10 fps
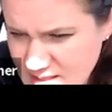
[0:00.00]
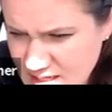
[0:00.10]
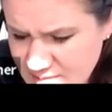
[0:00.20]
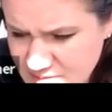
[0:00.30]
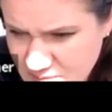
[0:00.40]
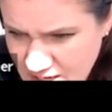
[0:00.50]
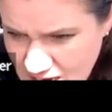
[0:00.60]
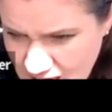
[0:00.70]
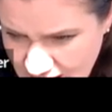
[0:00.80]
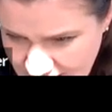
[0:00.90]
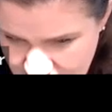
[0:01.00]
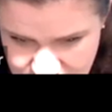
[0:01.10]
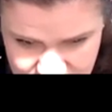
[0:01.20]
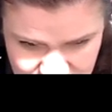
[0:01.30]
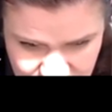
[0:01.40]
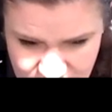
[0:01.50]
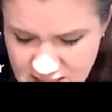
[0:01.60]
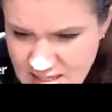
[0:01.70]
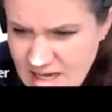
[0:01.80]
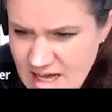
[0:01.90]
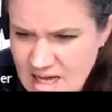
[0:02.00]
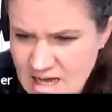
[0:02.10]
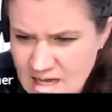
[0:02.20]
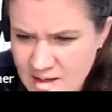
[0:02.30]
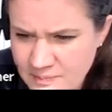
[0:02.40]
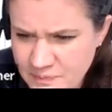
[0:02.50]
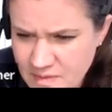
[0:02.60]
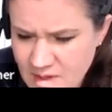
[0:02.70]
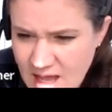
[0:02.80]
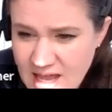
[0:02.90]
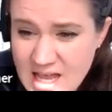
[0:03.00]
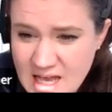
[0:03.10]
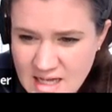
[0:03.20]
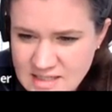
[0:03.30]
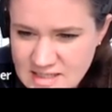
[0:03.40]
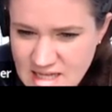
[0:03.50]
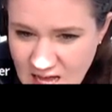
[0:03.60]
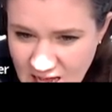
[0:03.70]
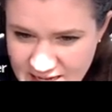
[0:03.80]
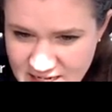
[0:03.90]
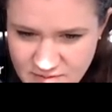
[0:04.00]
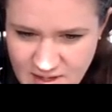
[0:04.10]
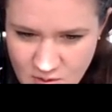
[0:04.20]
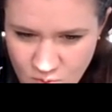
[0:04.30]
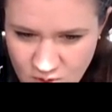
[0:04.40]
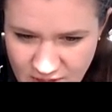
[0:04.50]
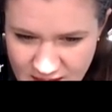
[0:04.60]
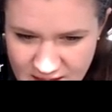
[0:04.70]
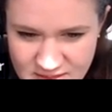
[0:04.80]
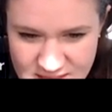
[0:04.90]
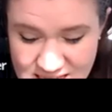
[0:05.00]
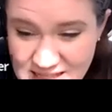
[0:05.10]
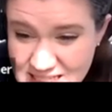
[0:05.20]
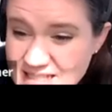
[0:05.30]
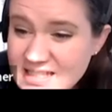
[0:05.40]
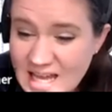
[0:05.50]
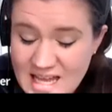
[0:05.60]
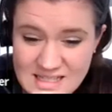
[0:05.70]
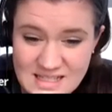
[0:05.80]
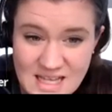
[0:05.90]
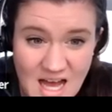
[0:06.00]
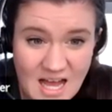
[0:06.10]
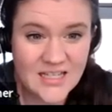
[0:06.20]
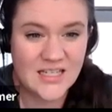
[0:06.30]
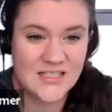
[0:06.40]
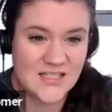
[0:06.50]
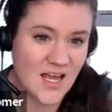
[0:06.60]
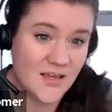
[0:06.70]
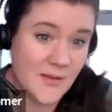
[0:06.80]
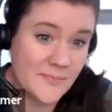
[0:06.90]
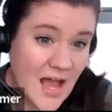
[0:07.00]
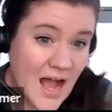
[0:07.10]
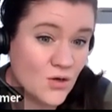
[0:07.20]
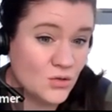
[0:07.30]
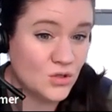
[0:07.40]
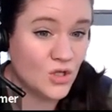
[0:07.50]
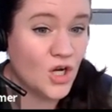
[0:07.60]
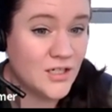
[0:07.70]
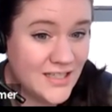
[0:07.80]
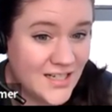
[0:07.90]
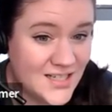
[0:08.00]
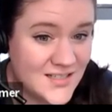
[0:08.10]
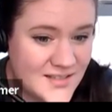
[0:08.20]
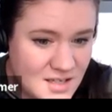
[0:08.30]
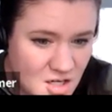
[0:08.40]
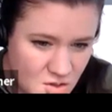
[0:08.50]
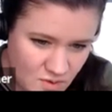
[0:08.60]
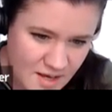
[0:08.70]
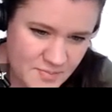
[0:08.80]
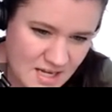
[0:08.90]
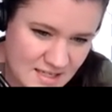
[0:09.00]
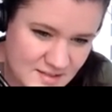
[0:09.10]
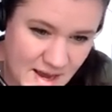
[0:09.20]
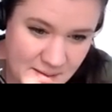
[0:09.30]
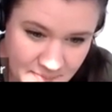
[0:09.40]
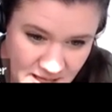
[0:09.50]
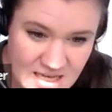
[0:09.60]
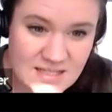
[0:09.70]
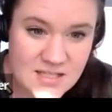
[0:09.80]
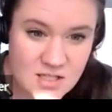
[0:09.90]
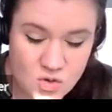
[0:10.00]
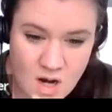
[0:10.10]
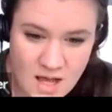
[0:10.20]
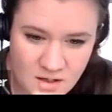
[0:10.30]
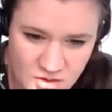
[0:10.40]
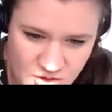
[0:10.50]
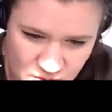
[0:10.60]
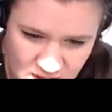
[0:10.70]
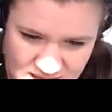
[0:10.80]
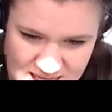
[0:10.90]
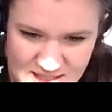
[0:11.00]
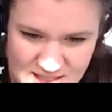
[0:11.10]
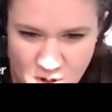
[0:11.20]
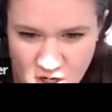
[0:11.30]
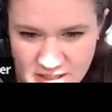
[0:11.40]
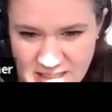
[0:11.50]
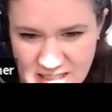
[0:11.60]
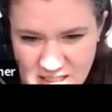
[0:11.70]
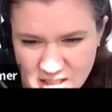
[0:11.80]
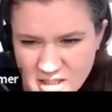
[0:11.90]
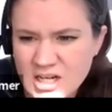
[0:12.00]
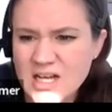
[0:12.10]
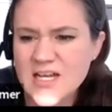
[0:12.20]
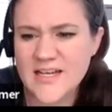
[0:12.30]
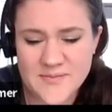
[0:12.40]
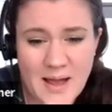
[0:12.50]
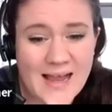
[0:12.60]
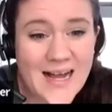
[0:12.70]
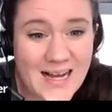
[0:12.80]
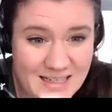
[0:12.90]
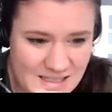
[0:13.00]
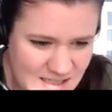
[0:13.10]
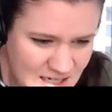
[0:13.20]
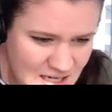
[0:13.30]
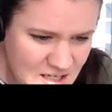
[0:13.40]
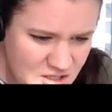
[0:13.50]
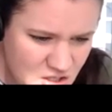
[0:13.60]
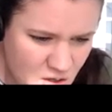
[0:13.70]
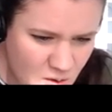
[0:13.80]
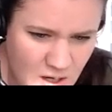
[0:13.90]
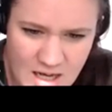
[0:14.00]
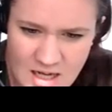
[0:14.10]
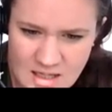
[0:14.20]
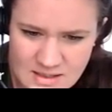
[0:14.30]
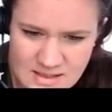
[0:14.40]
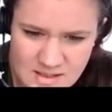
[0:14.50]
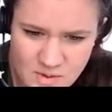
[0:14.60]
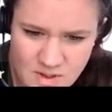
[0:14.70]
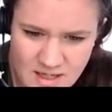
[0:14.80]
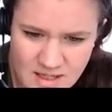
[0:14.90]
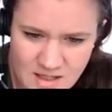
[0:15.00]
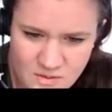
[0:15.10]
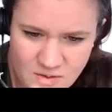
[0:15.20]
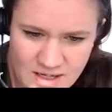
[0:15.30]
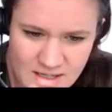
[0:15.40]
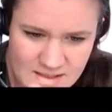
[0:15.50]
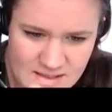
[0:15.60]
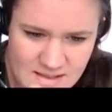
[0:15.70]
times my height. And the height of that, well, that in this case, the height is like how long it is, right? Because my base is a triangle, so then this part here is my height. So let's see what I can erase.